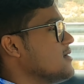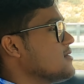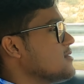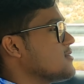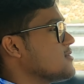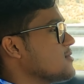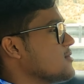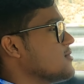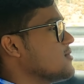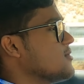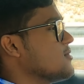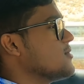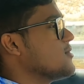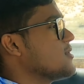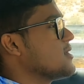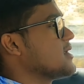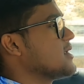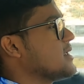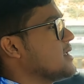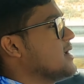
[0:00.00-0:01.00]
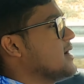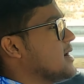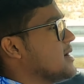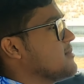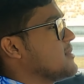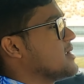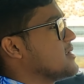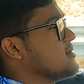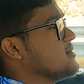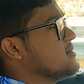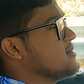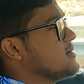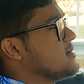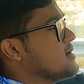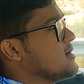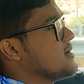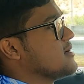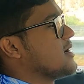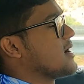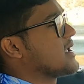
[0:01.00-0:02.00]
So yeah, I mean,
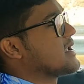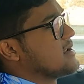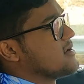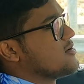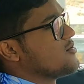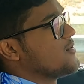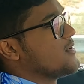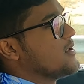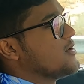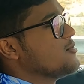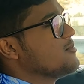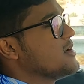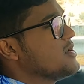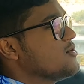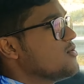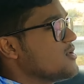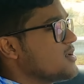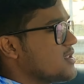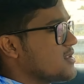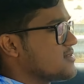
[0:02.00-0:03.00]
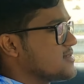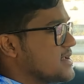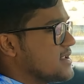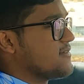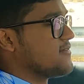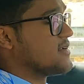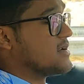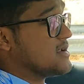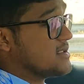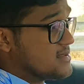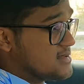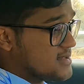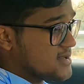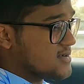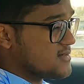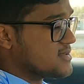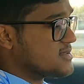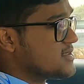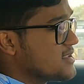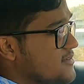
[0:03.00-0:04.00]
again, you'd be doing yourself a
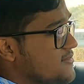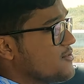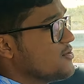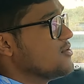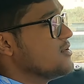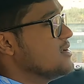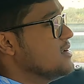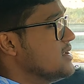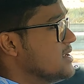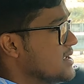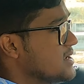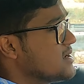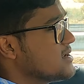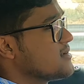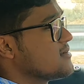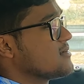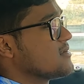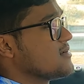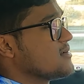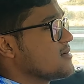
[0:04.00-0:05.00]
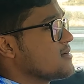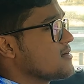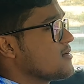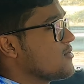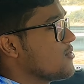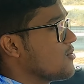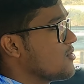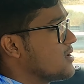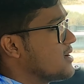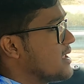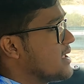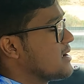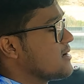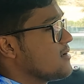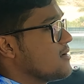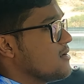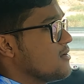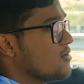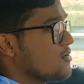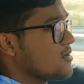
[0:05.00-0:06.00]
disservice if you didn't go take
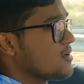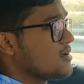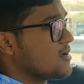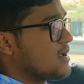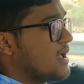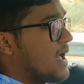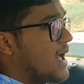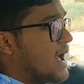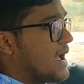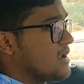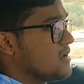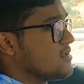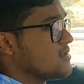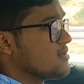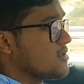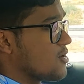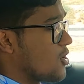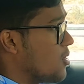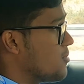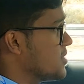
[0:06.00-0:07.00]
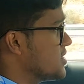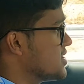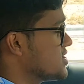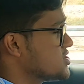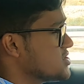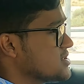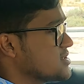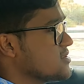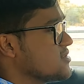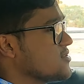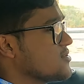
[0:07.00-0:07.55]
a look at the competition.